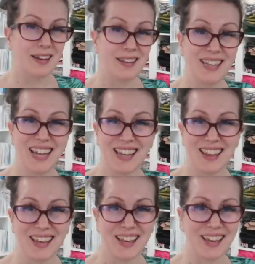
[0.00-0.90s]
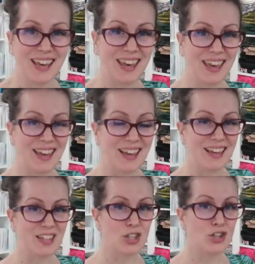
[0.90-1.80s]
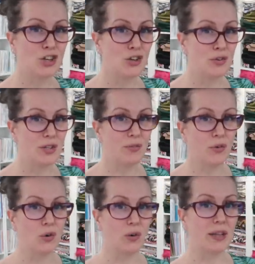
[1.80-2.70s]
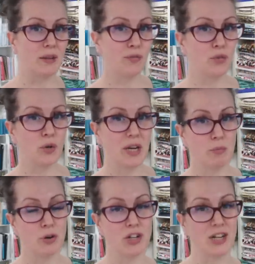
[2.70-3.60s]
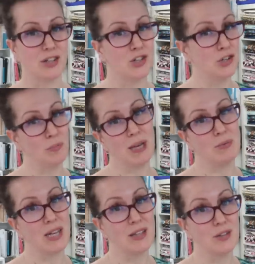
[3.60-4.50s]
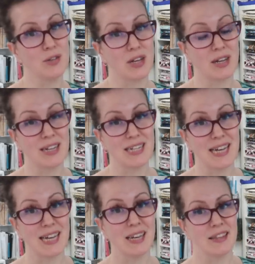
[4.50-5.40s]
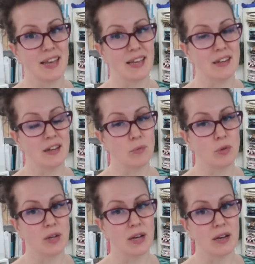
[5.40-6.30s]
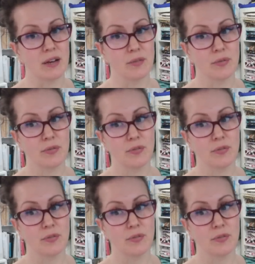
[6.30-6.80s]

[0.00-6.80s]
Nothing here is too difficult. Like the 4 knit projects, I should be able to get those done in a day. Then I will have